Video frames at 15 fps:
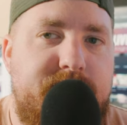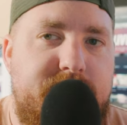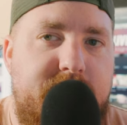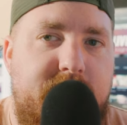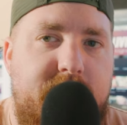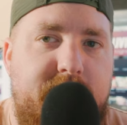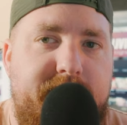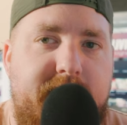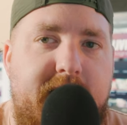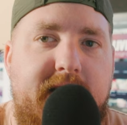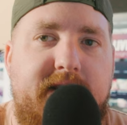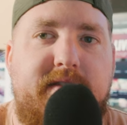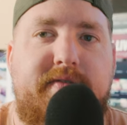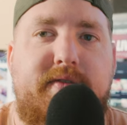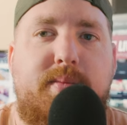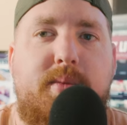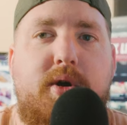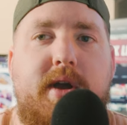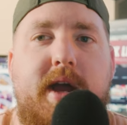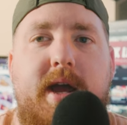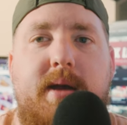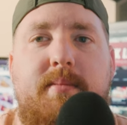stuff at the football
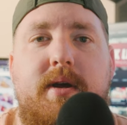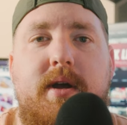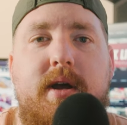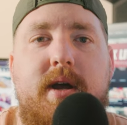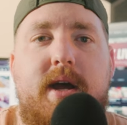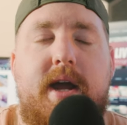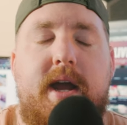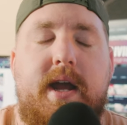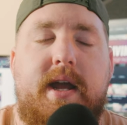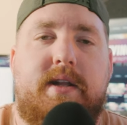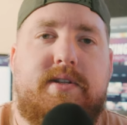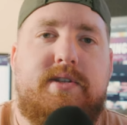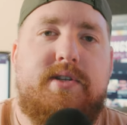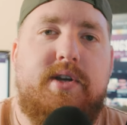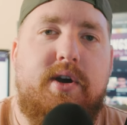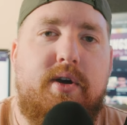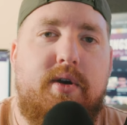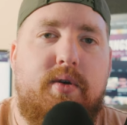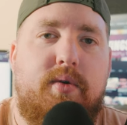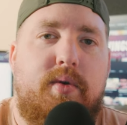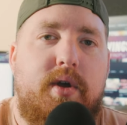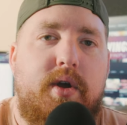game. And
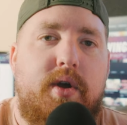so